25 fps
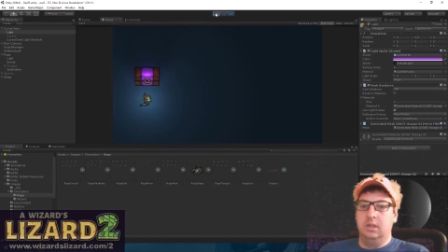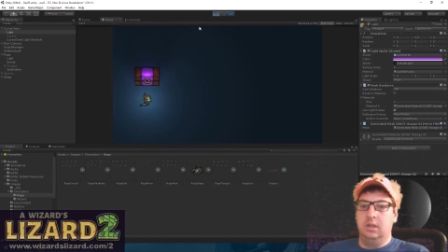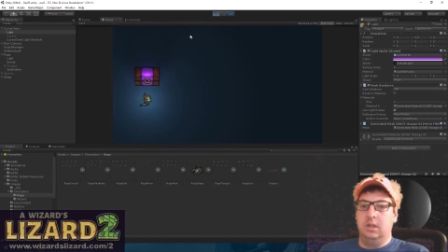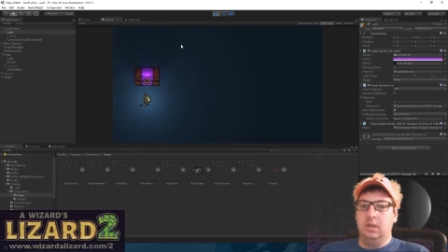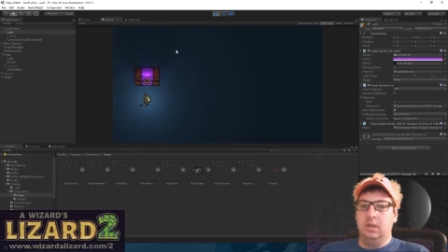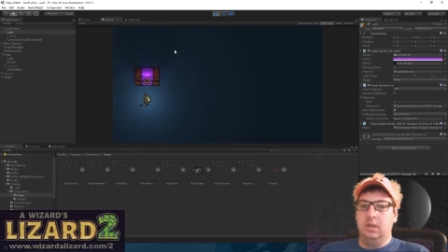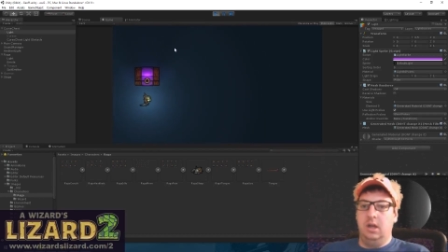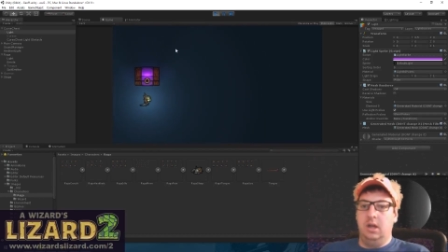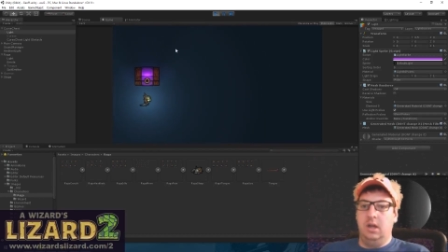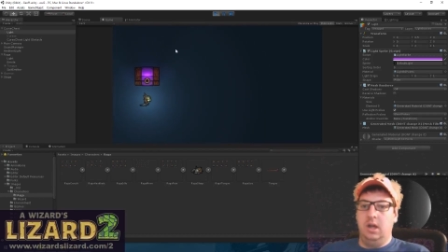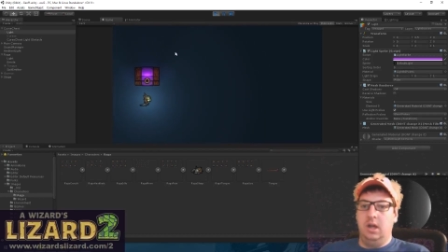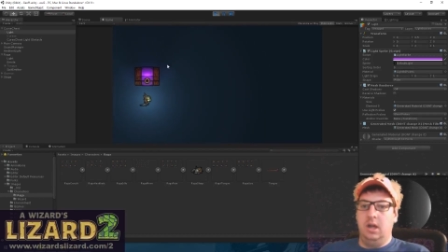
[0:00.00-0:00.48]

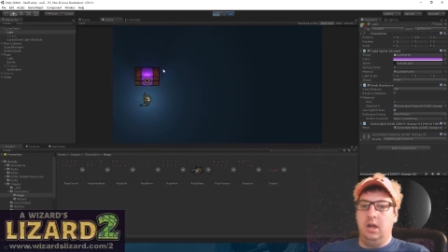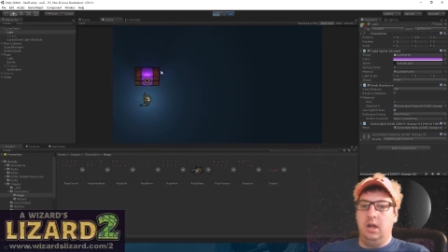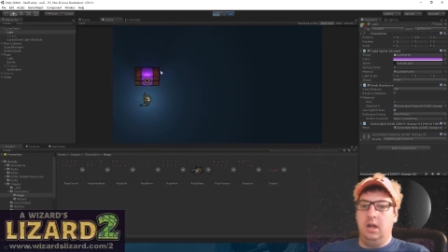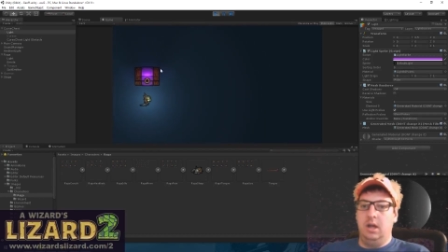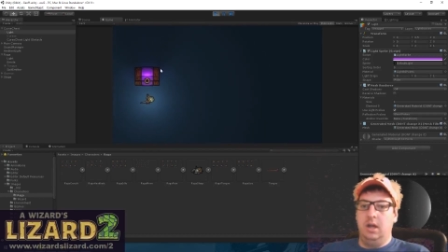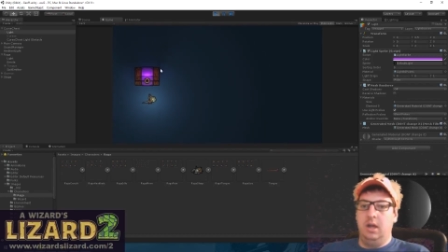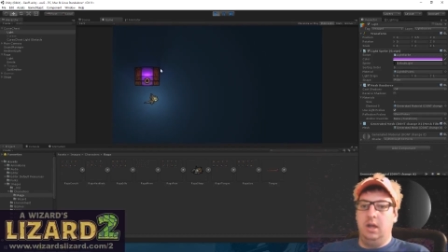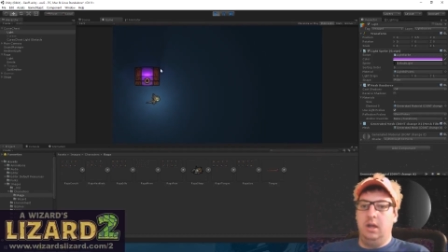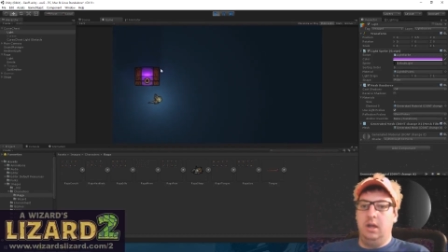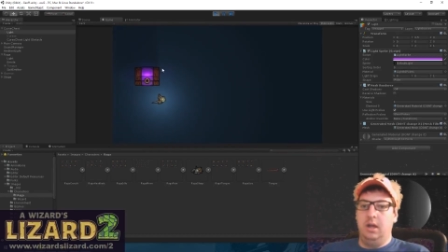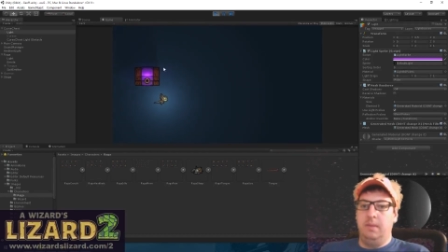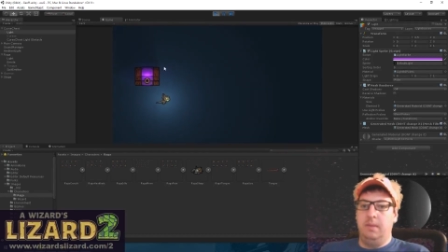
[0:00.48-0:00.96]

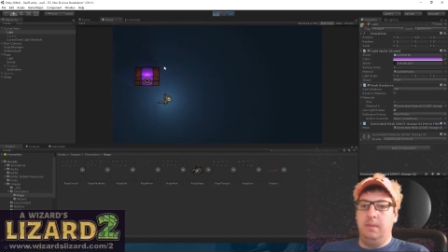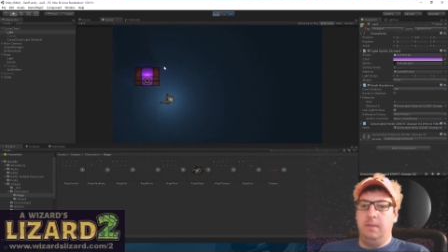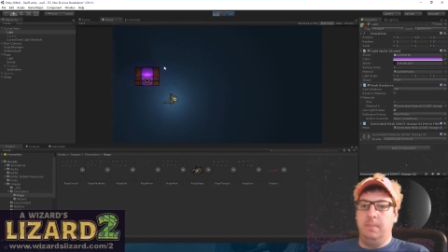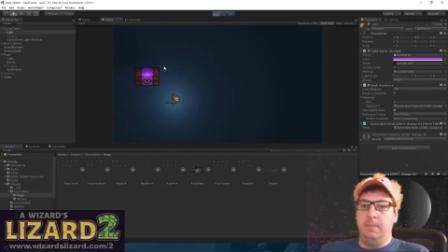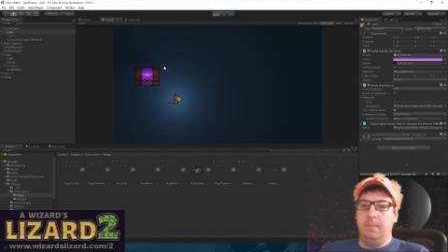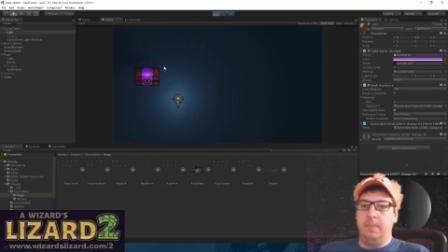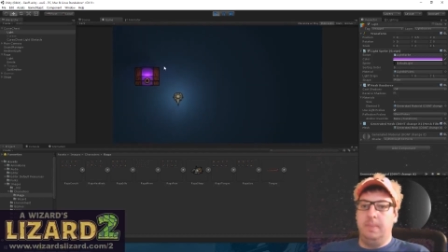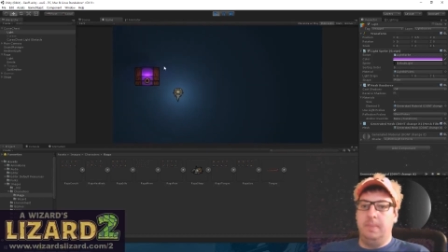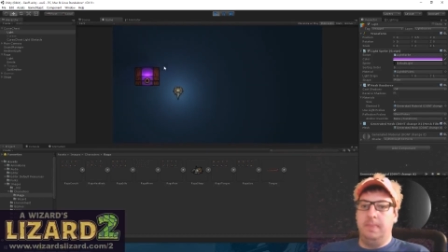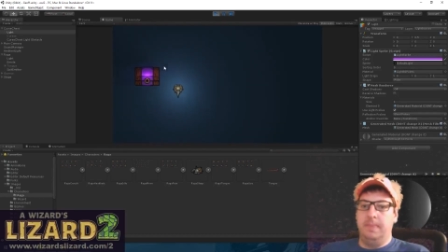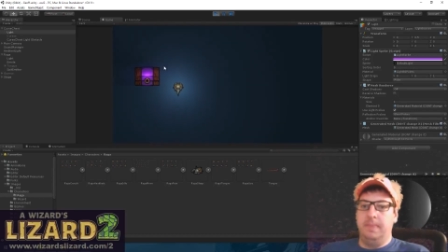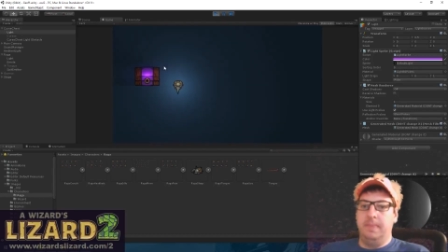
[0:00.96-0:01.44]

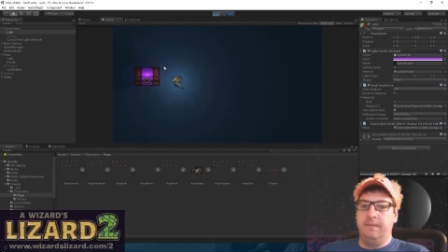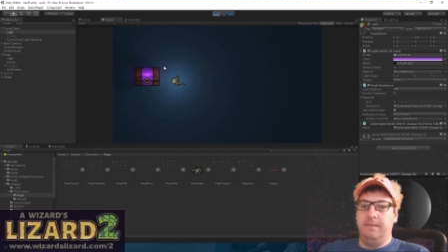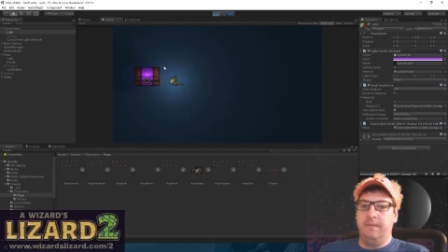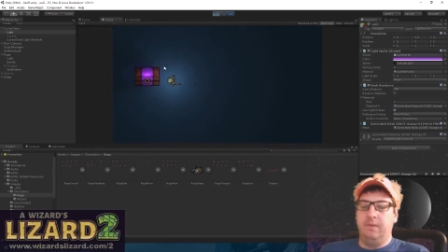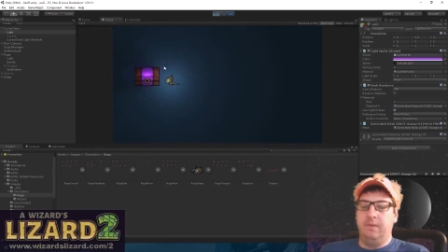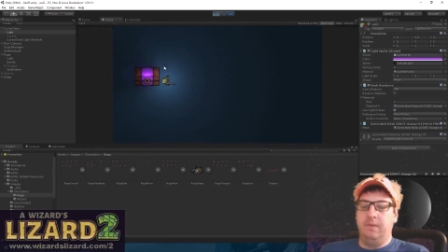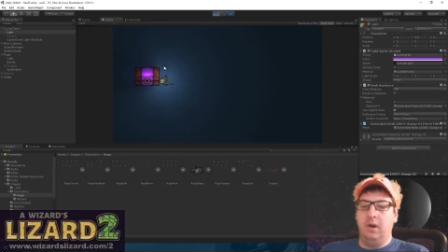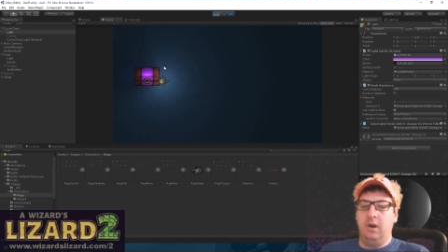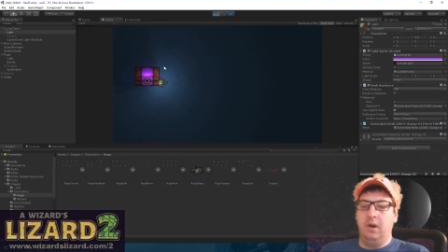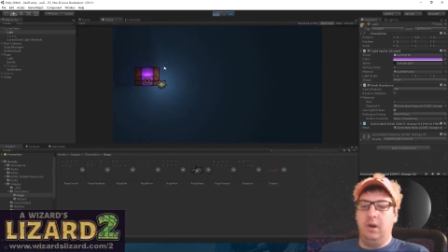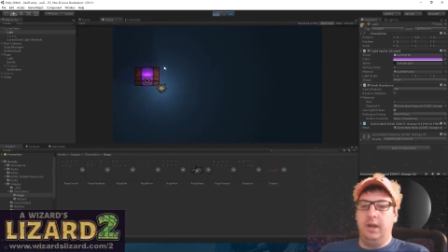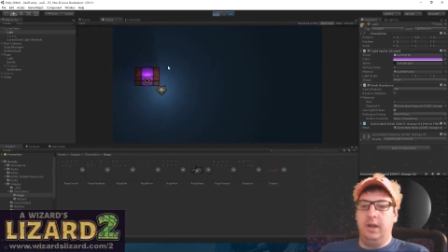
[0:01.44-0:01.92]
The
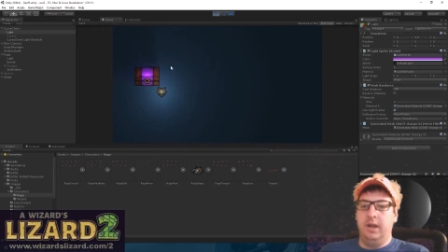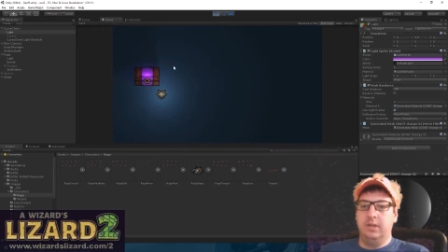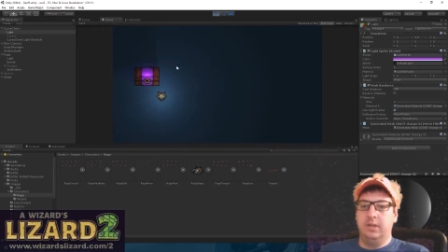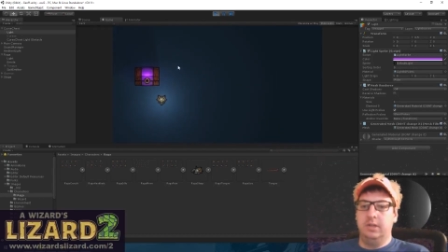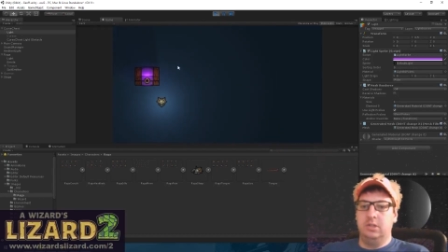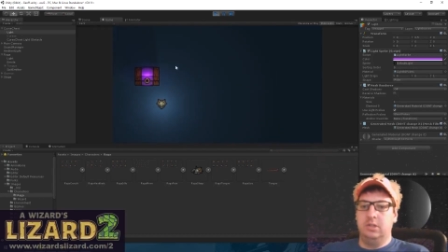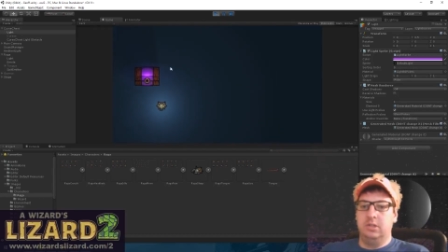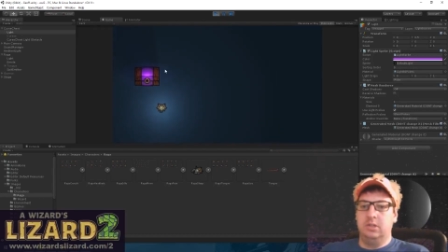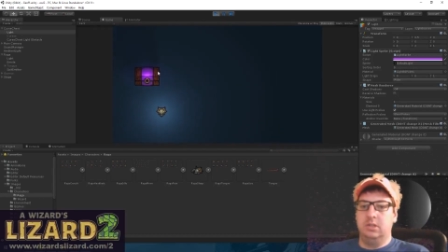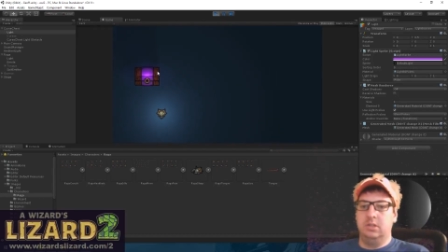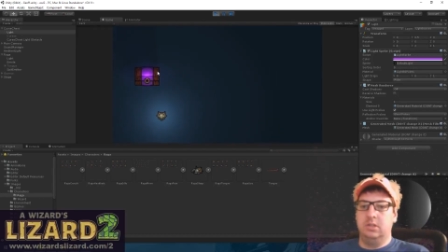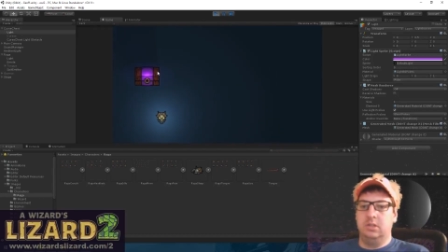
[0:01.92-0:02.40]
far
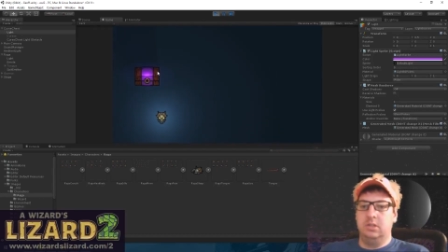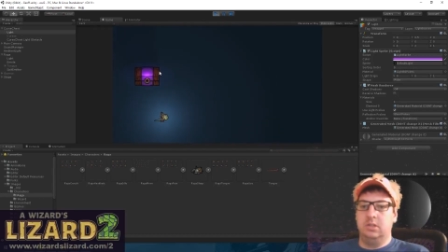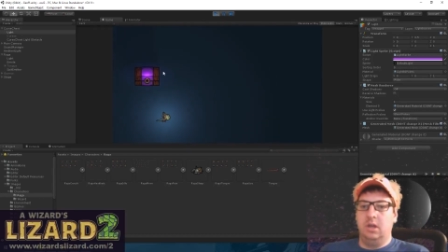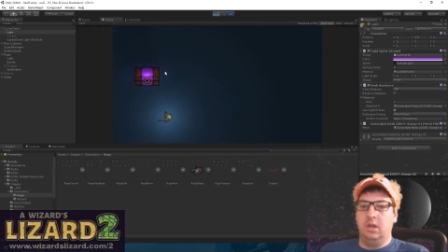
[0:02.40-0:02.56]
edges